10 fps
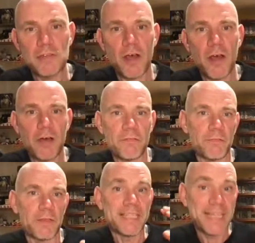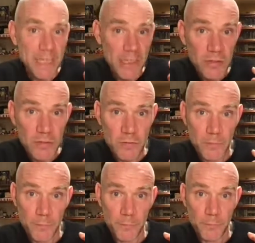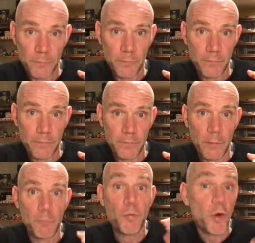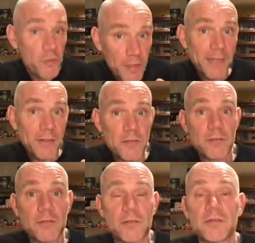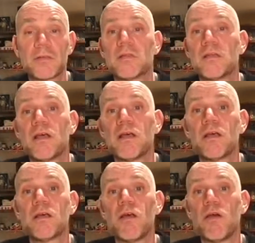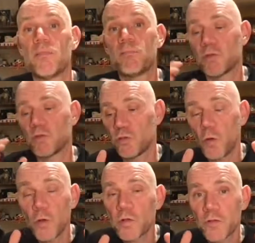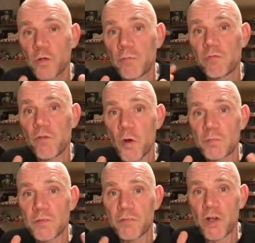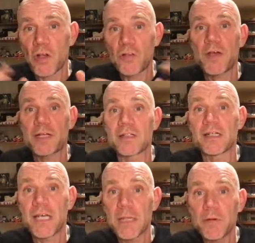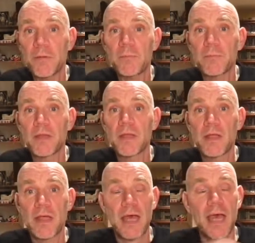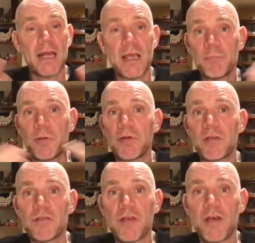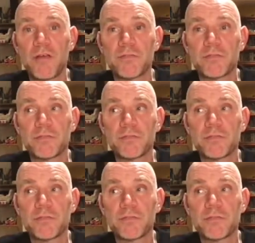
of gigs, projects, short-term forms of contracted labor, and then periods of